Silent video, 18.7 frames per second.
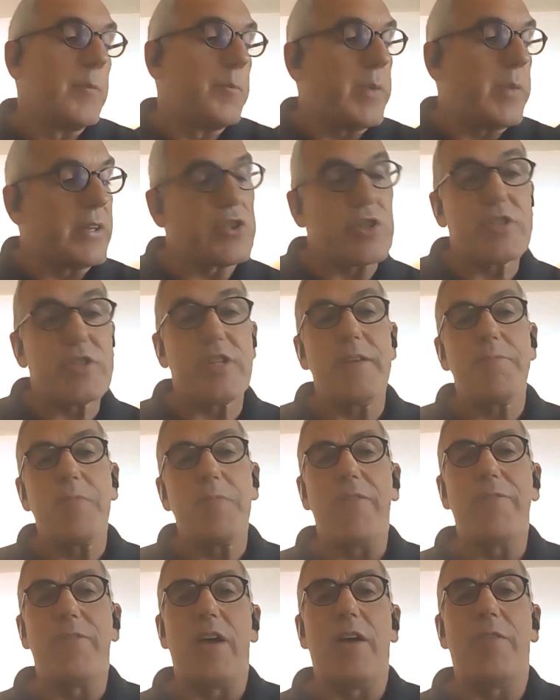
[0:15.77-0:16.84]
But just
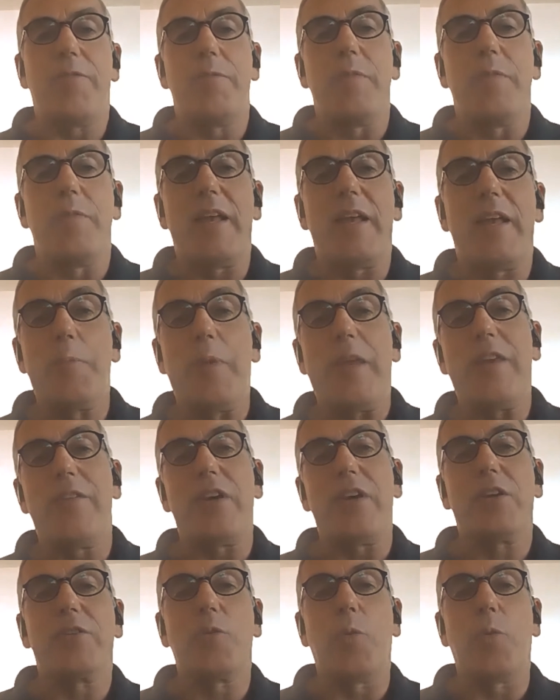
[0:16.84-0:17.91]
a little bit of
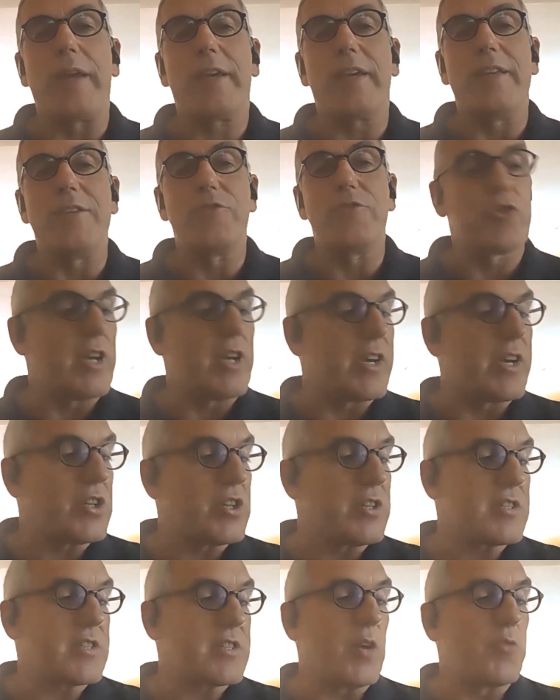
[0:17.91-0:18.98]
a quick
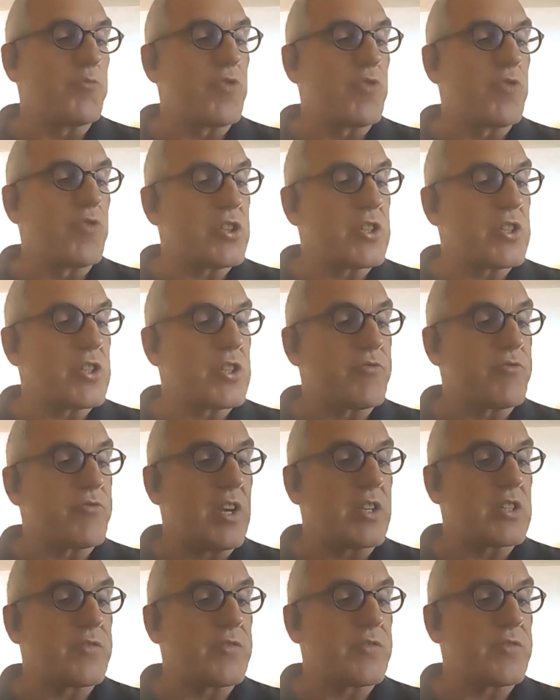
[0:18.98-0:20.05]
introduction. So Roger's
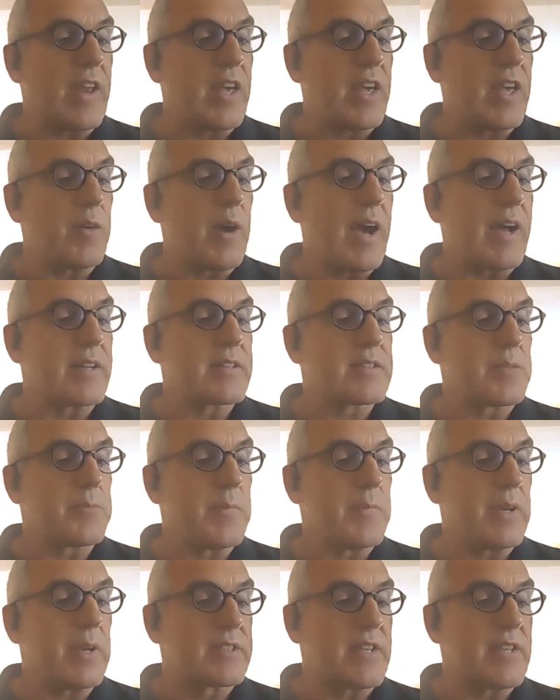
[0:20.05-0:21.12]
Research Fellow at
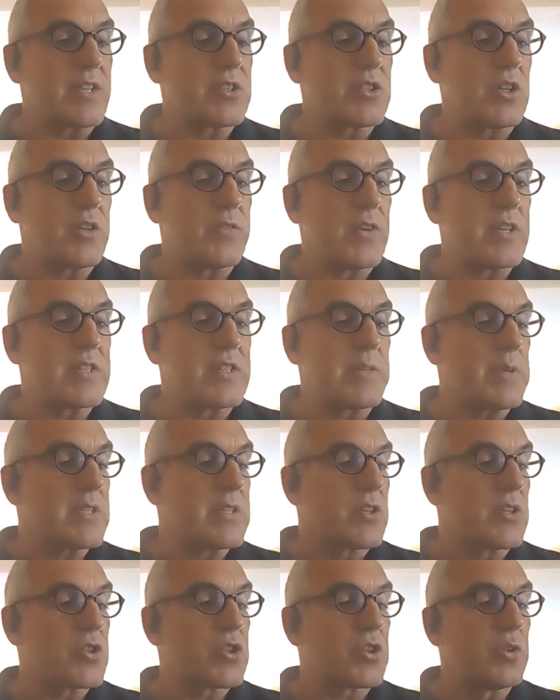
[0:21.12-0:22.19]
Middlesex University
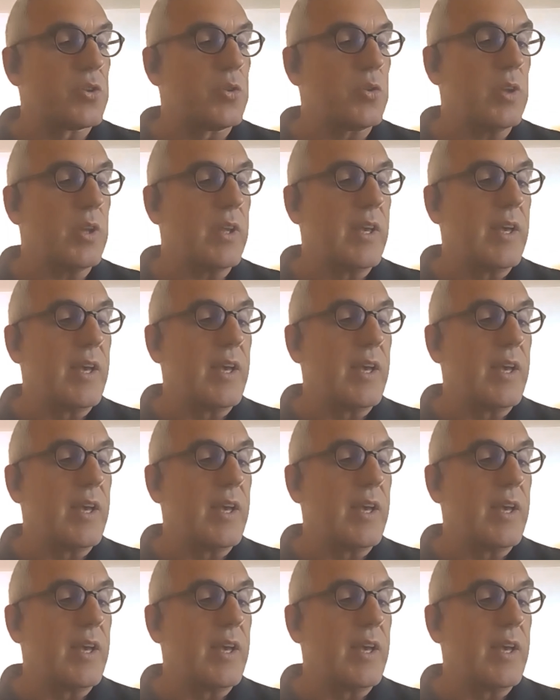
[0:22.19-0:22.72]
Business School.